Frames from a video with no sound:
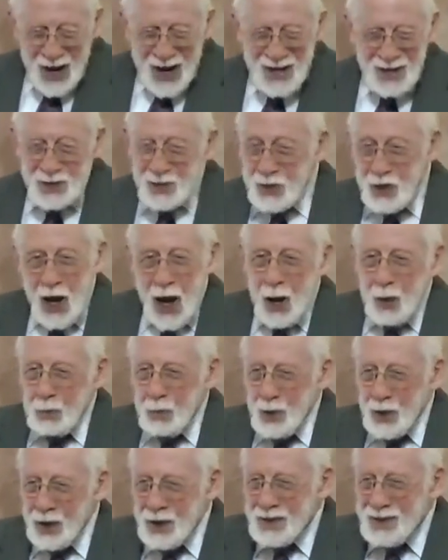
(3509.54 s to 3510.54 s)
on a
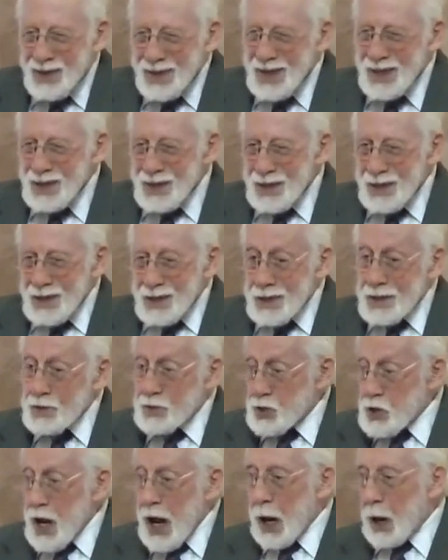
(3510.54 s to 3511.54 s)
tablet,
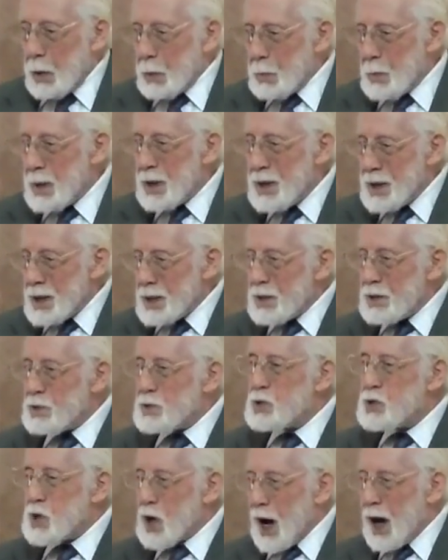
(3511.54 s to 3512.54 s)
his name
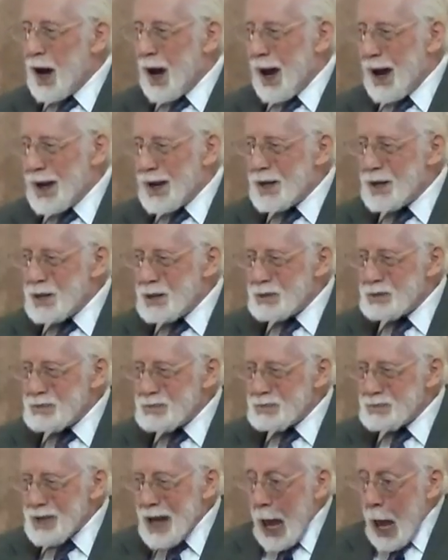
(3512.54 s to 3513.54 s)
is John.
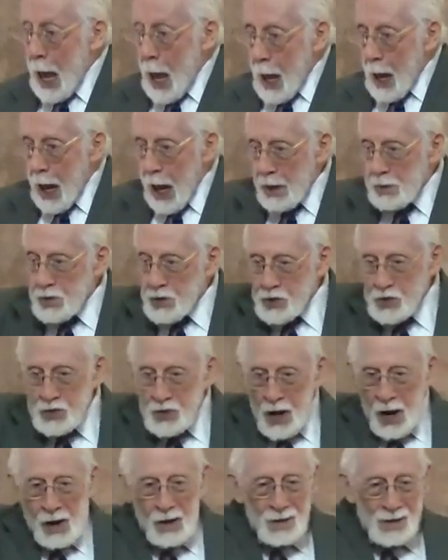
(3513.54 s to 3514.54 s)
And his
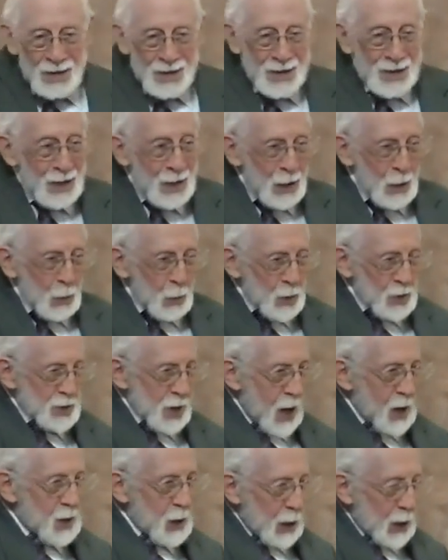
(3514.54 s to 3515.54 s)
tongue was
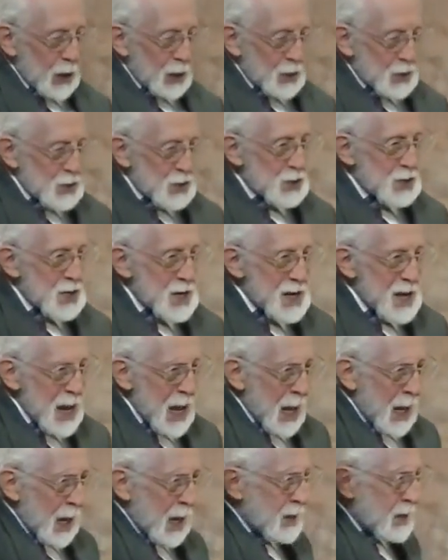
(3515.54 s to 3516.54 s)
unleashed.
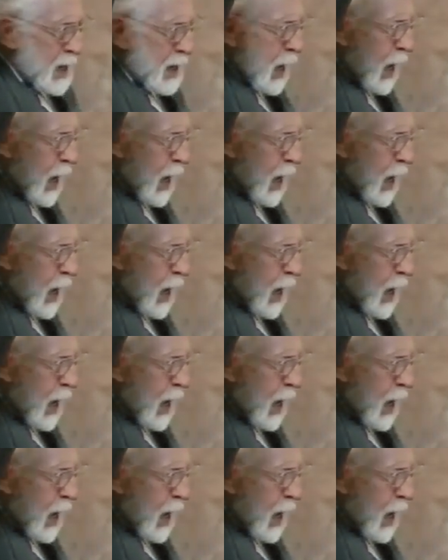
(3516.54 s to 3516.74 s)
And he